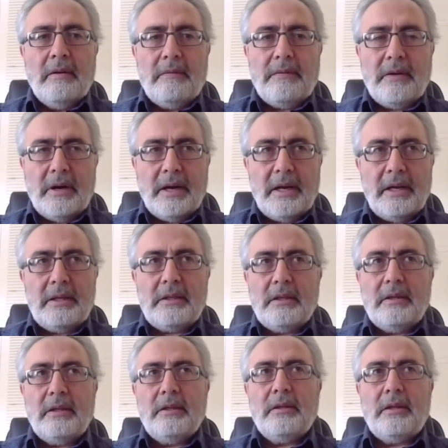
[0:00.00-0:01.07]
fight
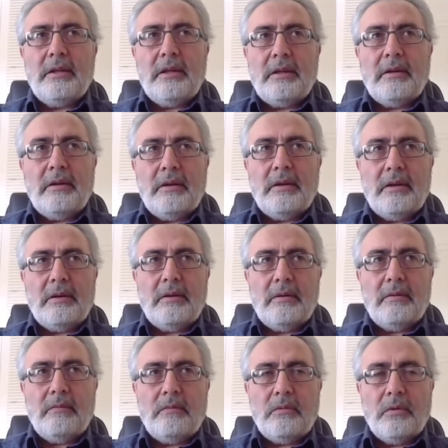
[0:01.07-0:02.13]
in
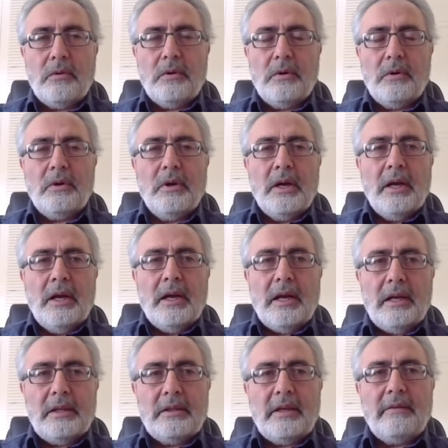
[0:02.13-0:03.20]
the war,
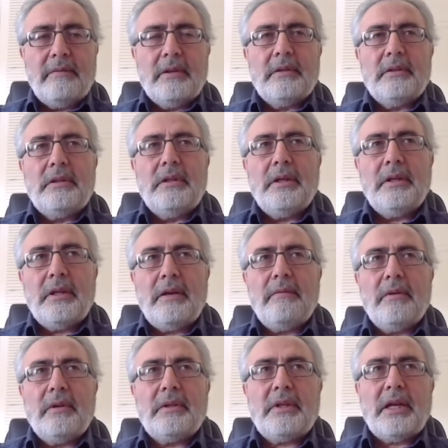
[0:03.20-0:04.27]
and they
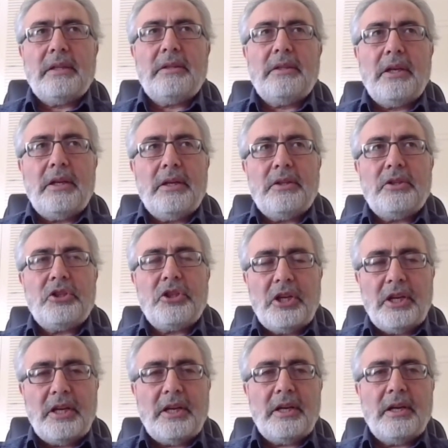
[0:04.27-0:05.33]
will get their
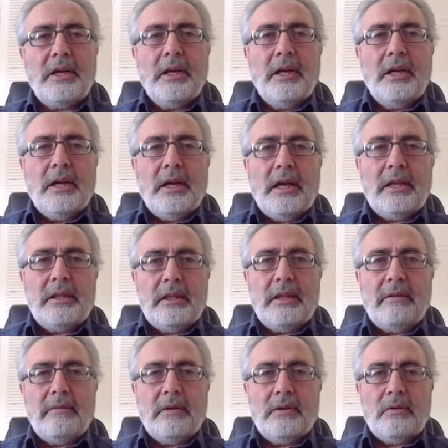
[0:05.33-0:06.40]
share, and
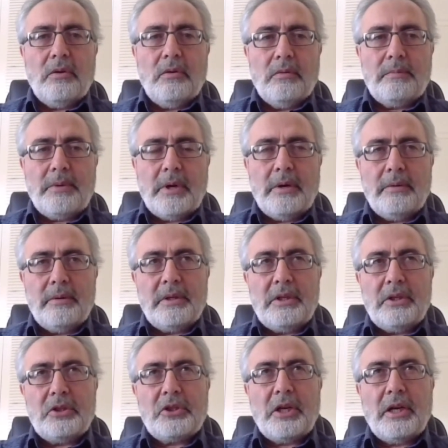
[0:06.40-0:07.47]
they will overpower
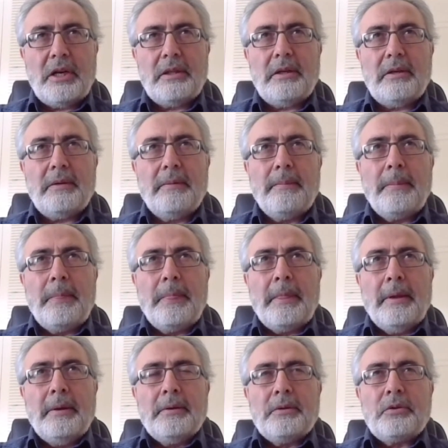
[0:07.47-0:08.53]
each other.
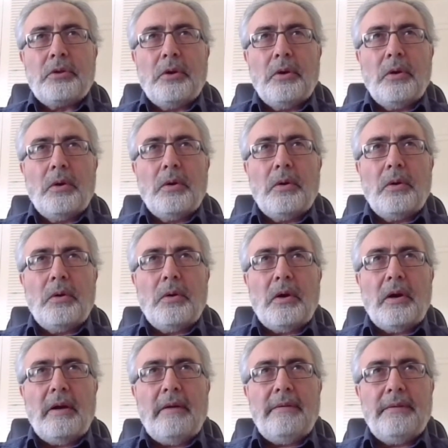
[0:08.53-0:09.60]
So
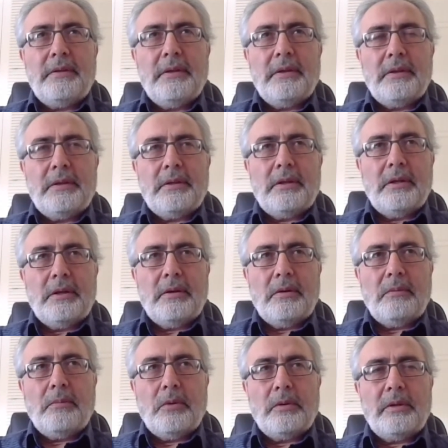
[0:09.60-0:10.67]
after
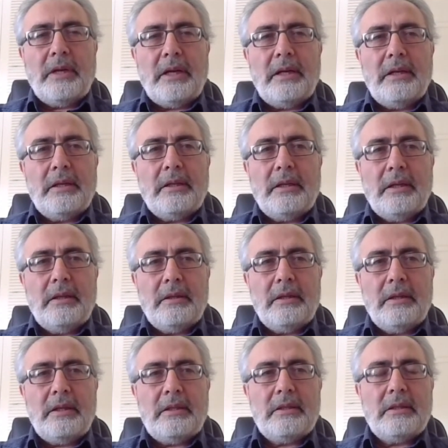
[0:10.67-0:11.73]
modernity,
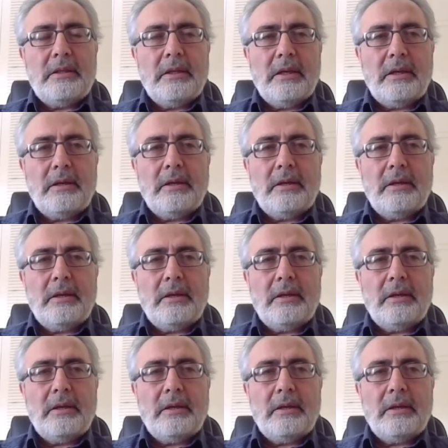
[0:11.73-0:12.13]
this